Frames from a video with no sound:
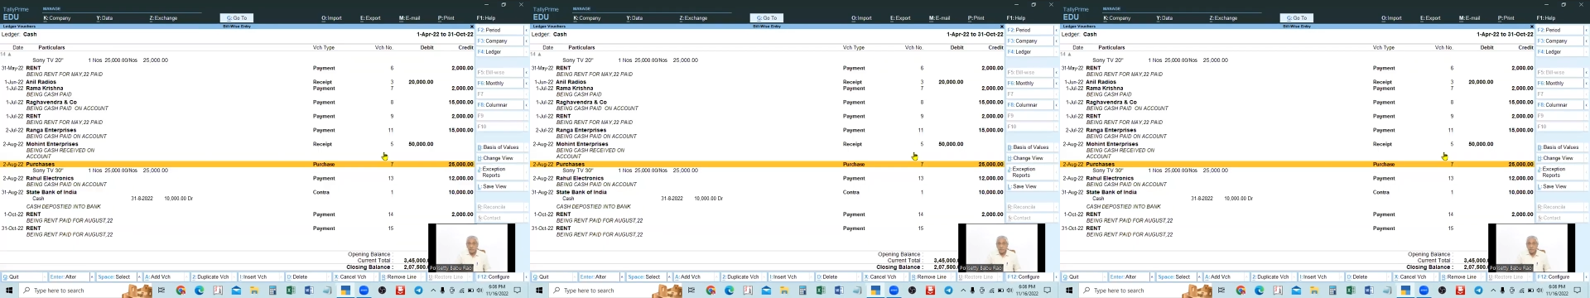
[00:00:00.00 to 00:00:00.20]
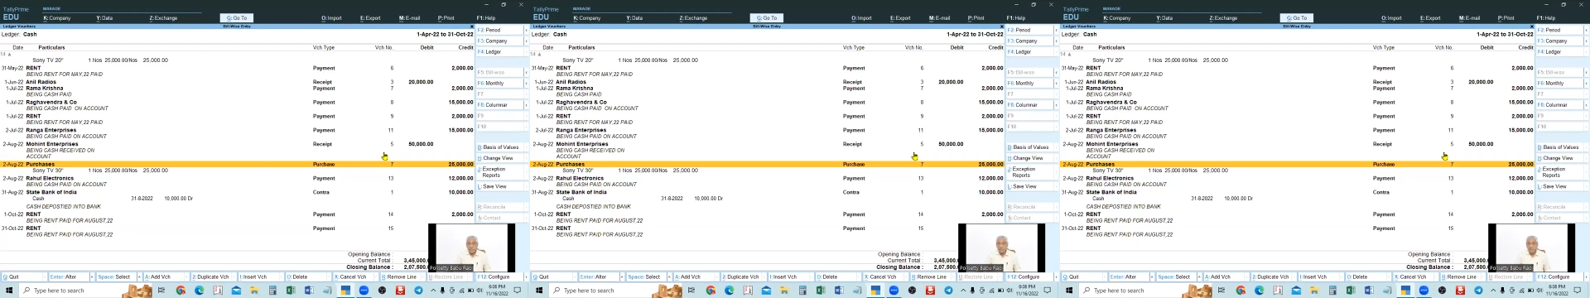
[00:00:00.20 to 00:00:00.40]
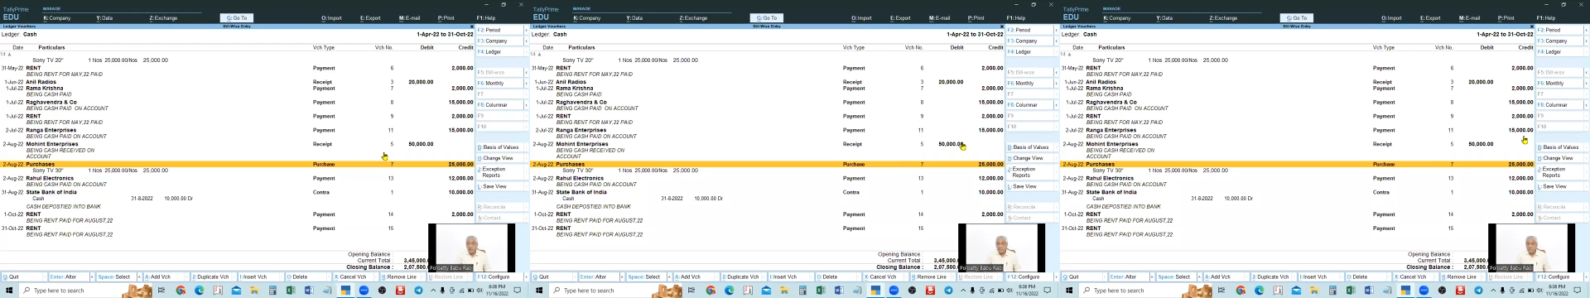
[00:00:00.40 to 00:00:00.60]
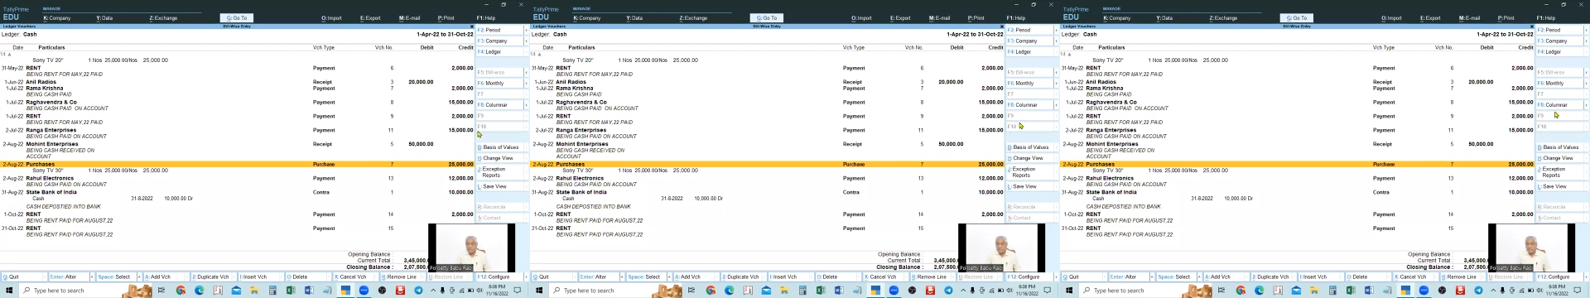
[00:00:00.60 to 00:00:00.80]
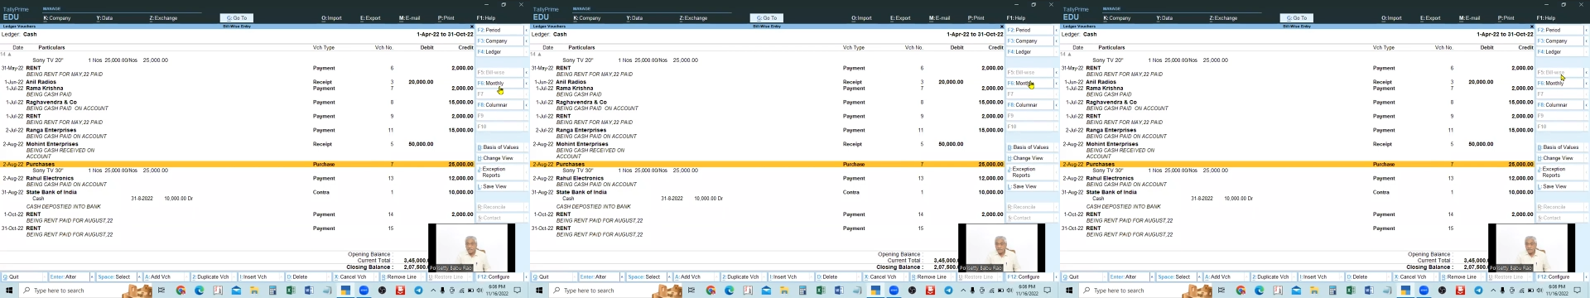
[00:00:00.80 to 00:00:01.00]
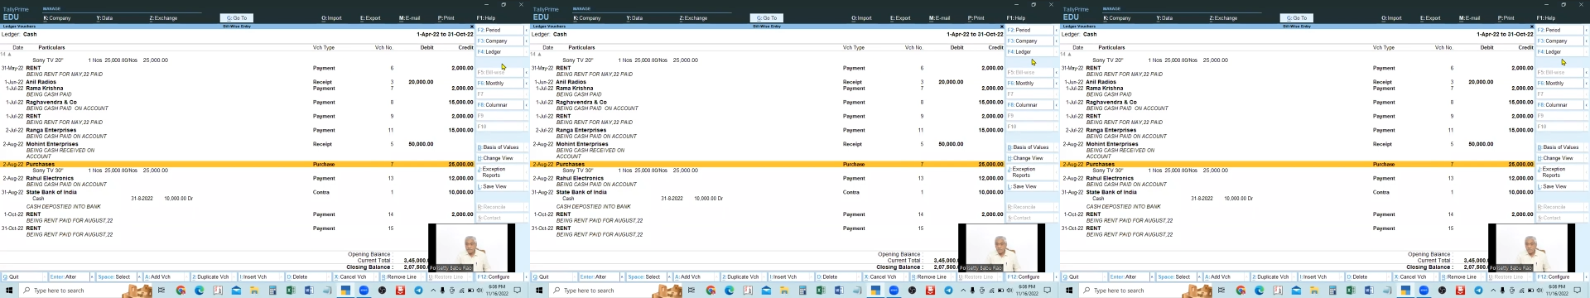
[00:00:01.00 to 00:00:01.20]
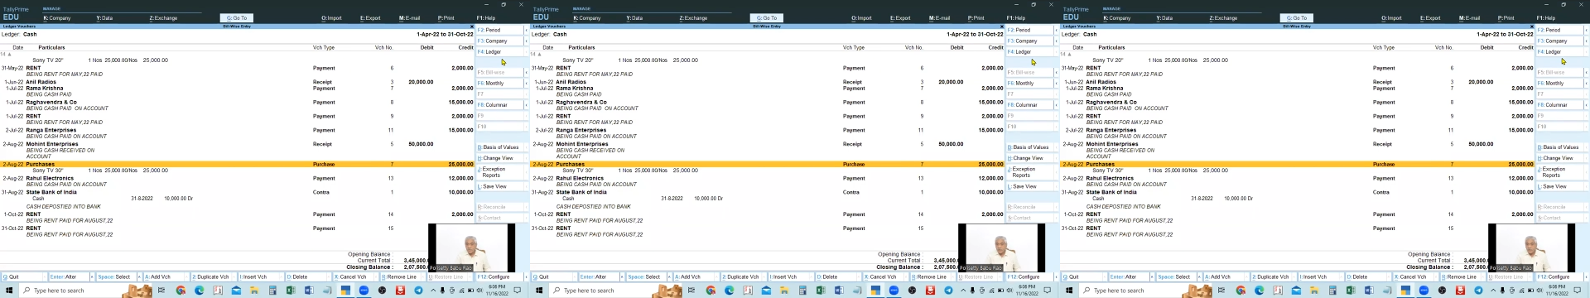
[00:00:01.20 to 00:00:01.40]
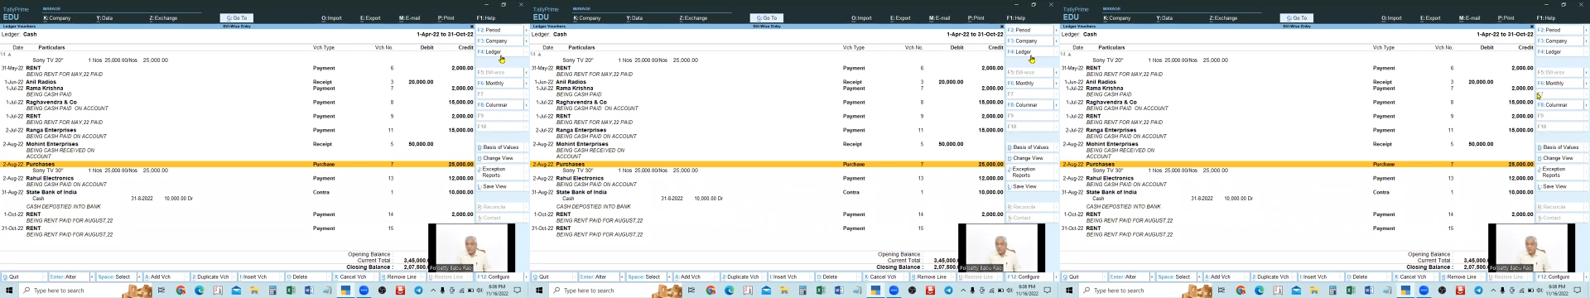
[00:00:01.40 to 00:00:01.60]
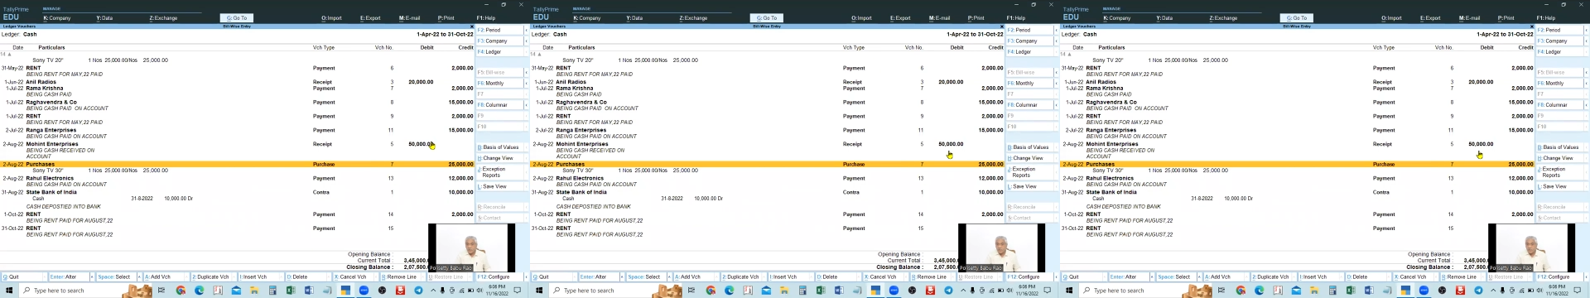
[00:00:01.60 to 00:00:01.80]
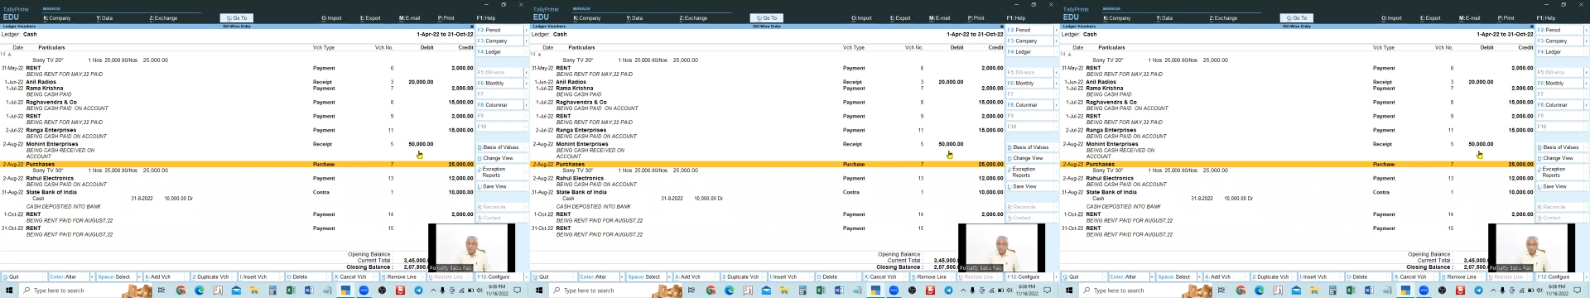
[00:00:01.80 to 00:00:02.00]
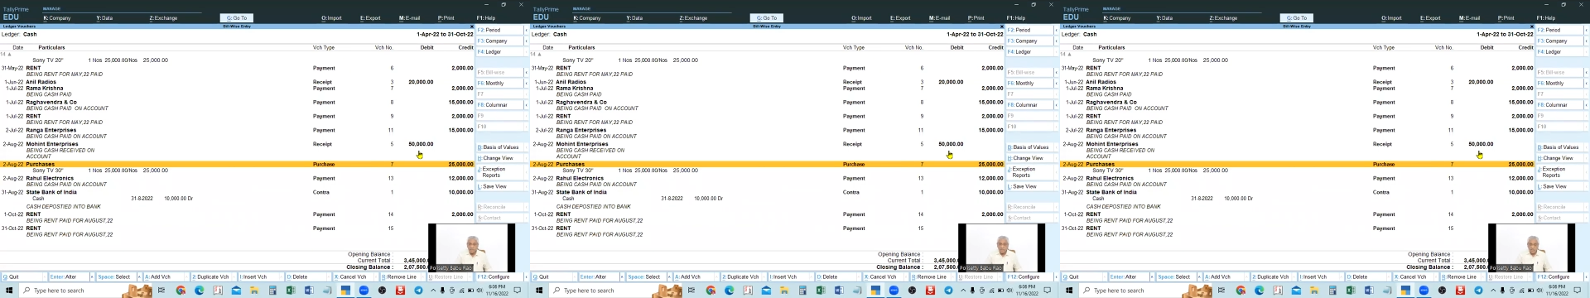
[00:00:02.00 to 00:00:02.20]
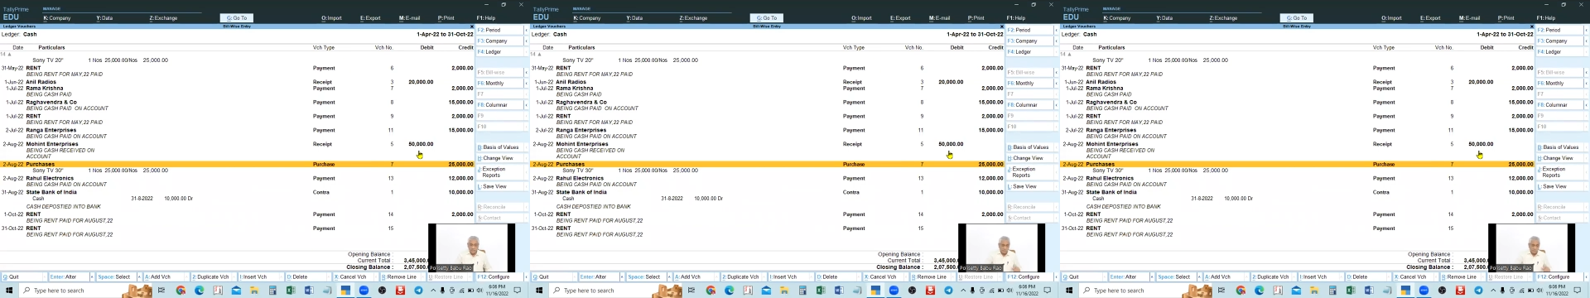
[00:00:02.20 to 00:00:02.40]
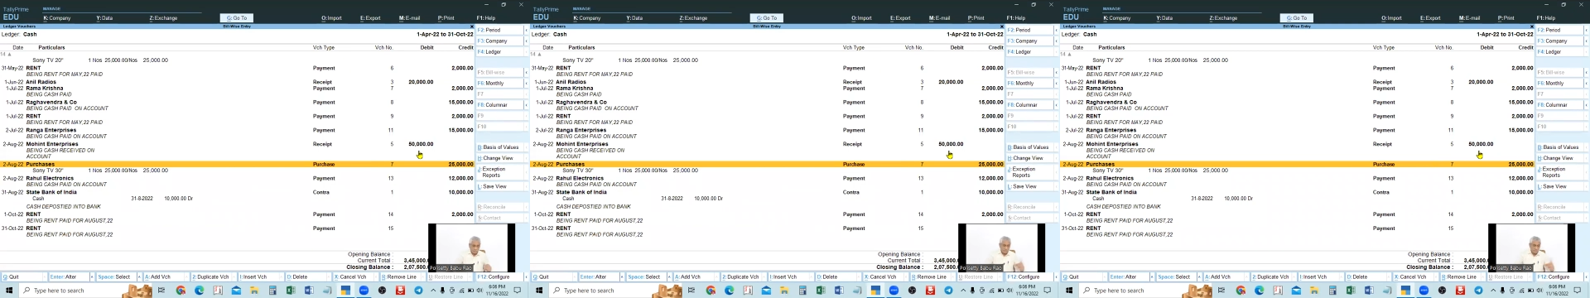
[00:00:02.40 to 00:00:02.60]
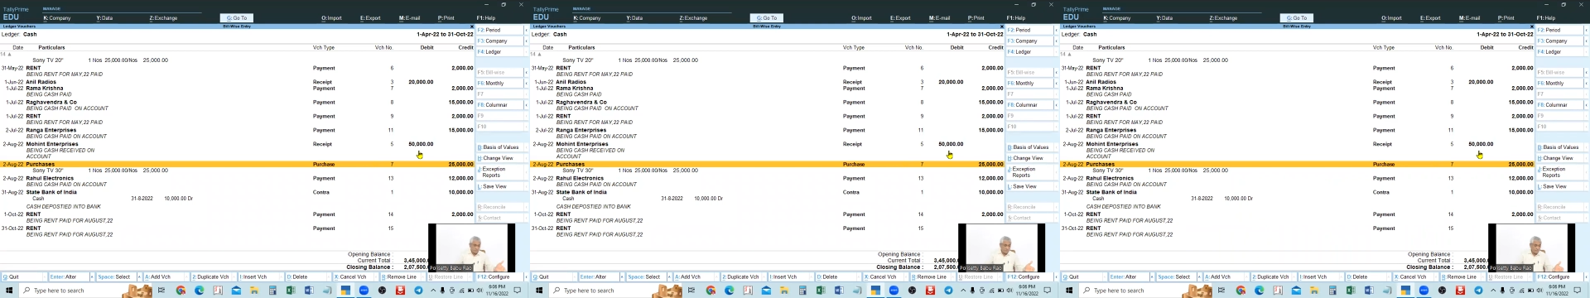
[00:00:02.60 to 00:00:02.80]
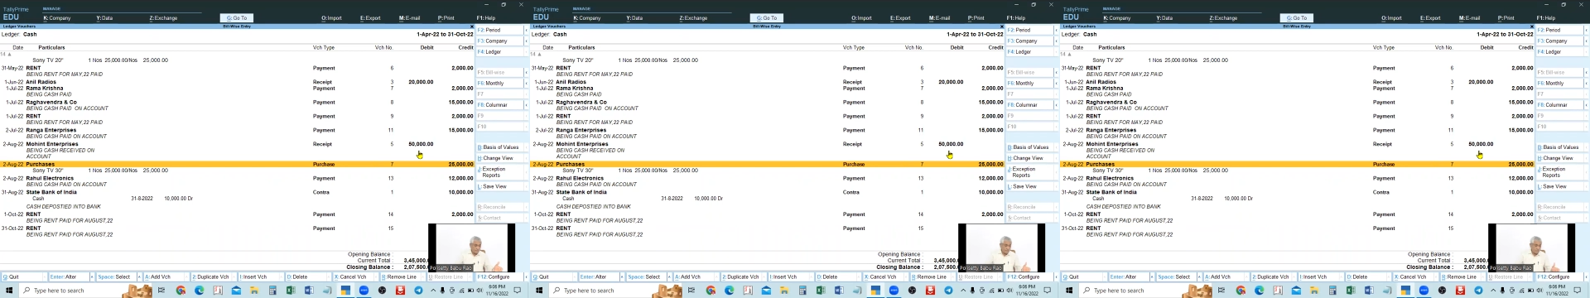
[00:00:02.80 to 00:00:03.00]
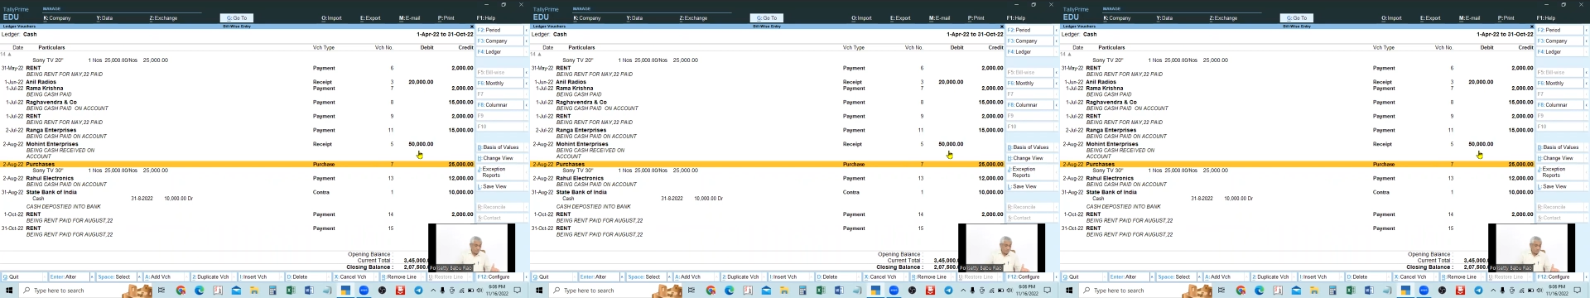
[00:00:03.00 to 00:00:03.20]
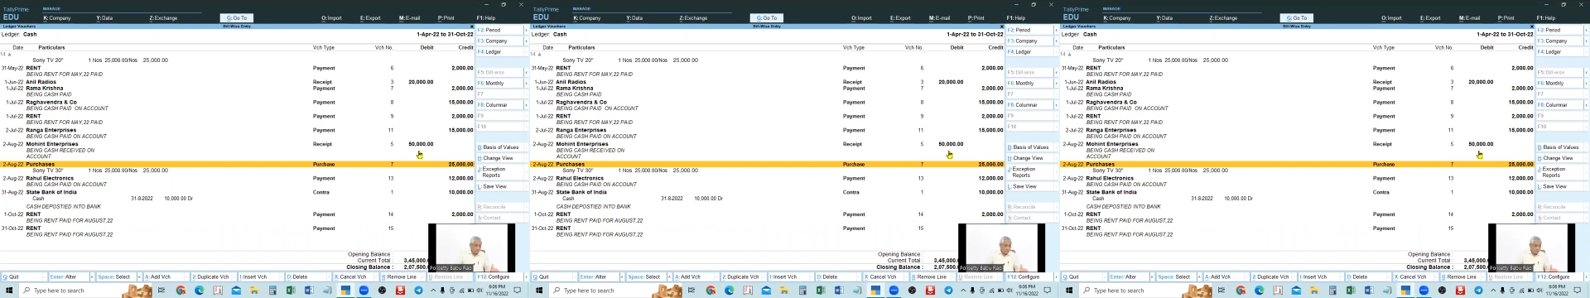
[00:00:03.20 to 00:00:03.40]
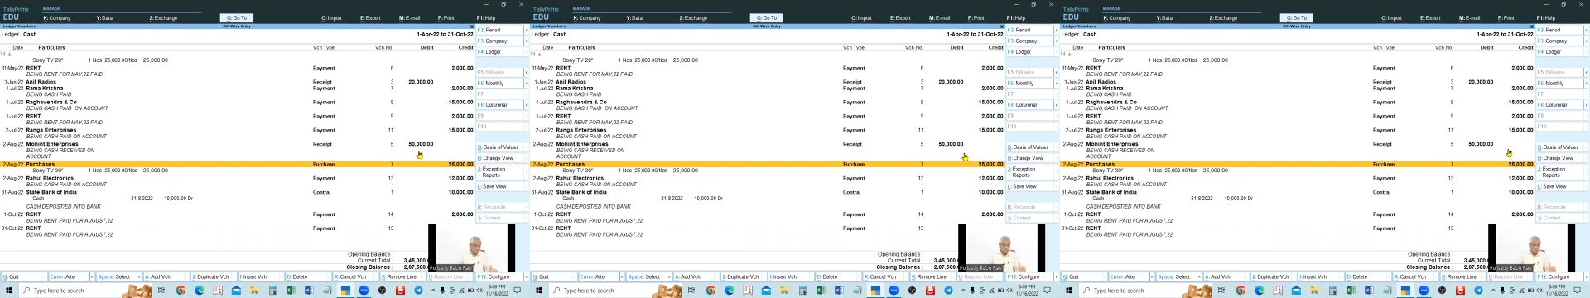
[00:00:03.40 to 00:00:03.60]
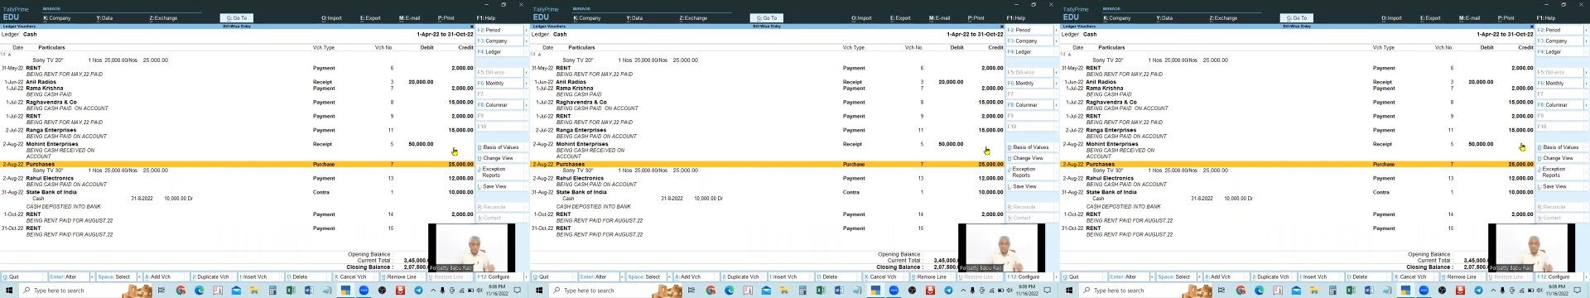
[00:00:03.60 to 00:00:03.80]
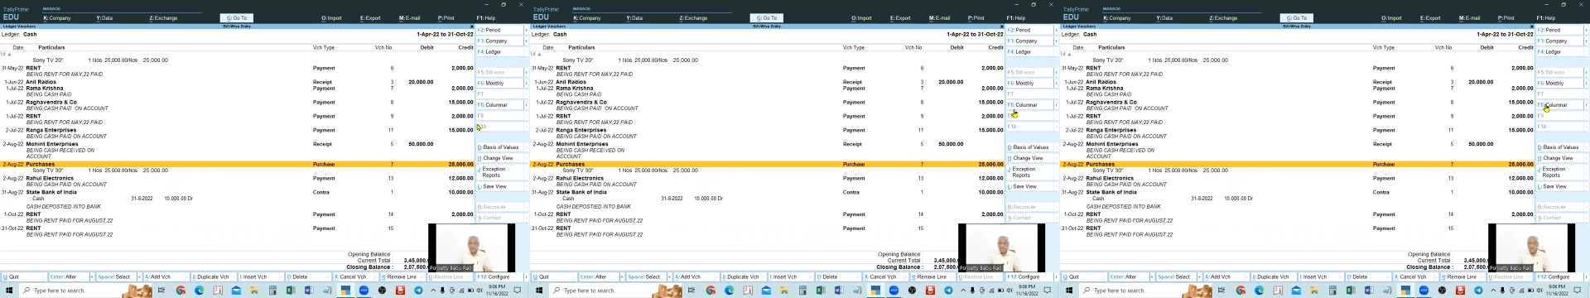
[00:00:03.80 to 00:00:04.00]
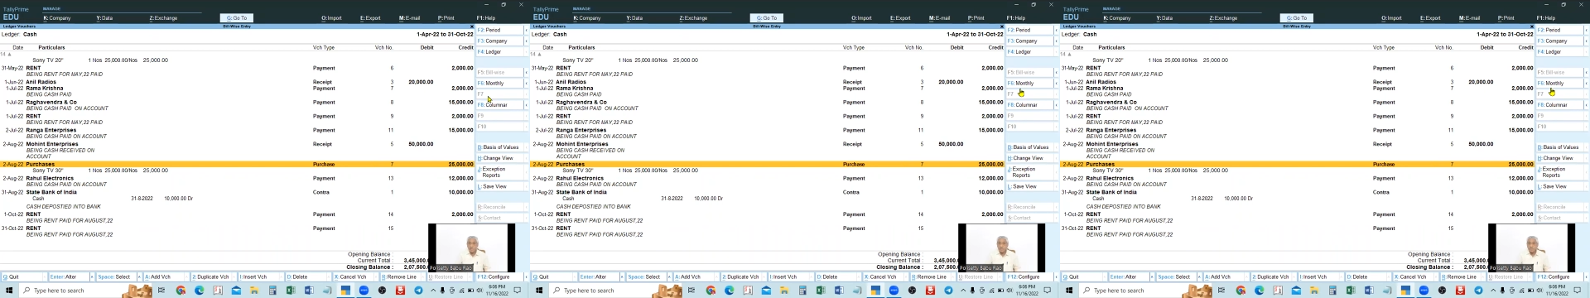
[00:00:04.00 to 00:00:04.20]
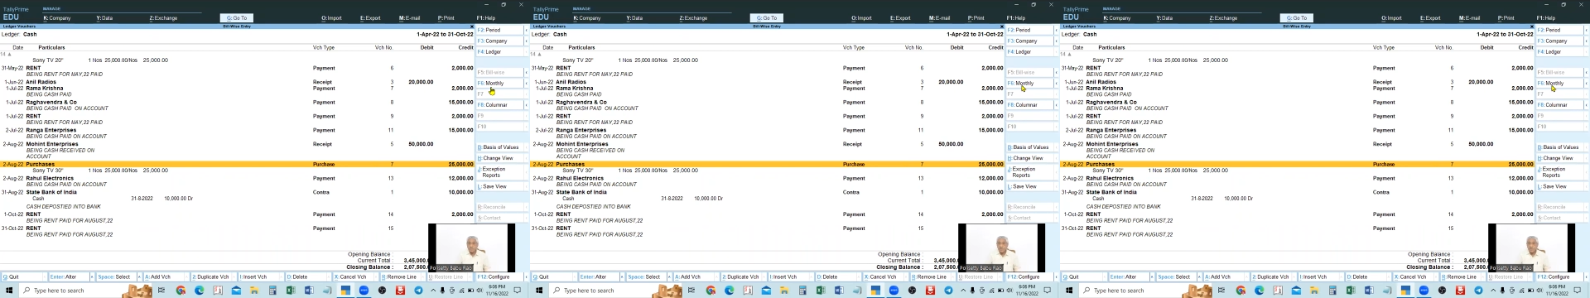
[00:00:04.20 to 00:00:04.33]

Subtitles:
No face is visible, so there are no lips to read.